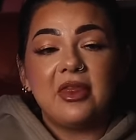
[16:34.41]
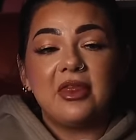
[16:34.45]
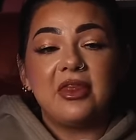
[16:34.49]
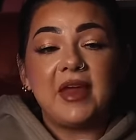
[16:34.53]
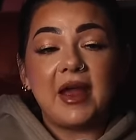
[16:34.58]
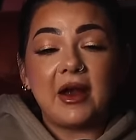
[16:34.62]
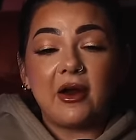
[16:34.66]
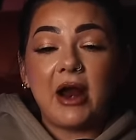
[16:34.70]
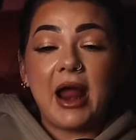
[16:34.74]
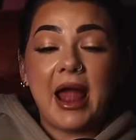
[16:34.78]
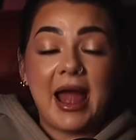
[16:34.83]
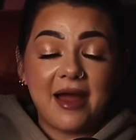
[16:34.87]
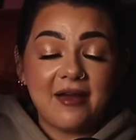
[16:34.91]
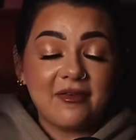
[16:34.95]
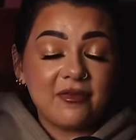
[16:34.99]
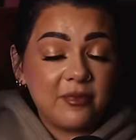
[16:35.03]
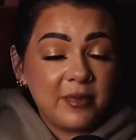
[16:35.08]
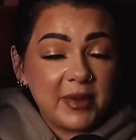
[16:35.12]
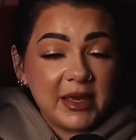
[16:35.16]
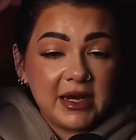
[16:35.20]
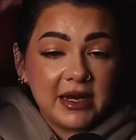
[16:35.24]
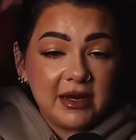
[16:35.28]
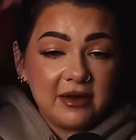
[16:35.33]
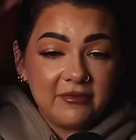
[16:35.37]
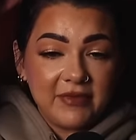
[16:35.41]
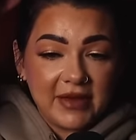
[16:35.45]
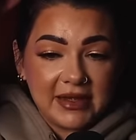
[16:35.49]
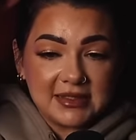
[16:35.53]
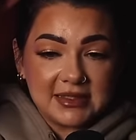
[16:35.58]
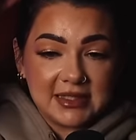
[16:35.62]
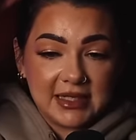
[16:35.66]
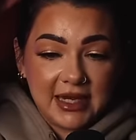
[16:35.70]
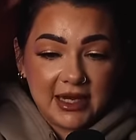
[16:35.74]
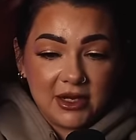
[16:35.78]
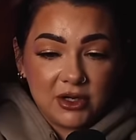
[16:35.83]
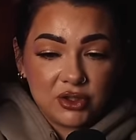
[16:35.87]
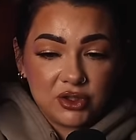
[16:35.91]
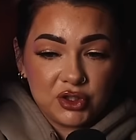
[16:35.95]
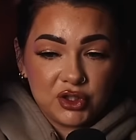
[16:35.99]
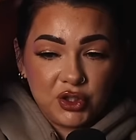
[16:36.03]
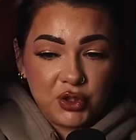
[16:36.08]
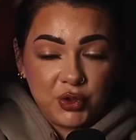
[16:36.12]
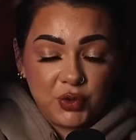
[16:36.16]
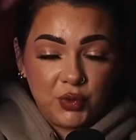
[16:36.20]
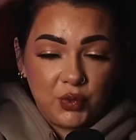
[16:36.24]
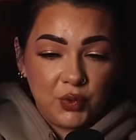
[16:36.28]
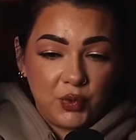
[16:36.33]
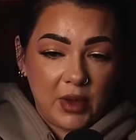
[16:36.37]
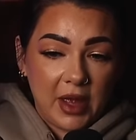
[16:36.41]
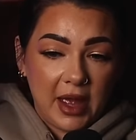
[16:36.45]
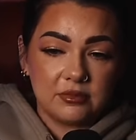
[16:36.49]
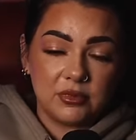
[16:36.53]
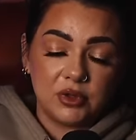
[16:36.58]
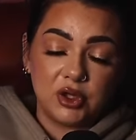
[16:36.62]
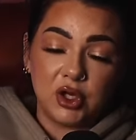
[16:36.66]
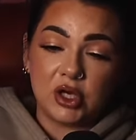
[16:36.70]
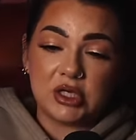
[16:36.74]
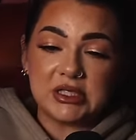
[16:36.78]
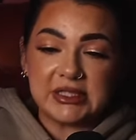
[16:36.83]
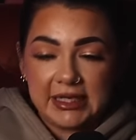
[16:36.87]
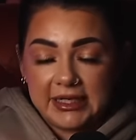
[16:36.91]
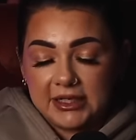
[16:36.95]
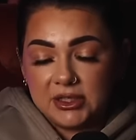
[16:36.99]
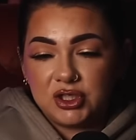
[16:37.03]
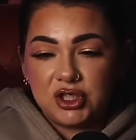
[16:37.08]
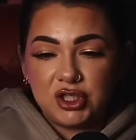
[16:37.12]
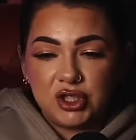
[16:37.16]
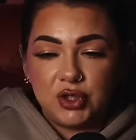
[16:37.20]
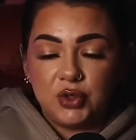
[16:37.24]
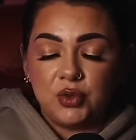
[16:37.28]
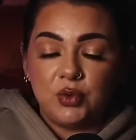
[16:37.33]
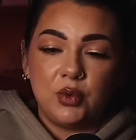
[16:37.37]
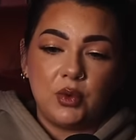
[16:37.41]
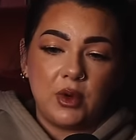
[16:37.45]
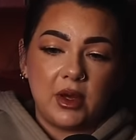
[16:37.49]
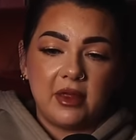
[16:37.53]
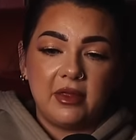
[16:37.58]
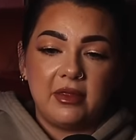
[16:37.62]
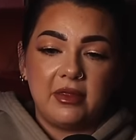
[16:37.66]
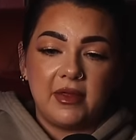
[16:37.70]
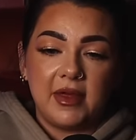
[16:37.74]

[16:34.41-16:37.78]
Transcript: There have been investigators who looked into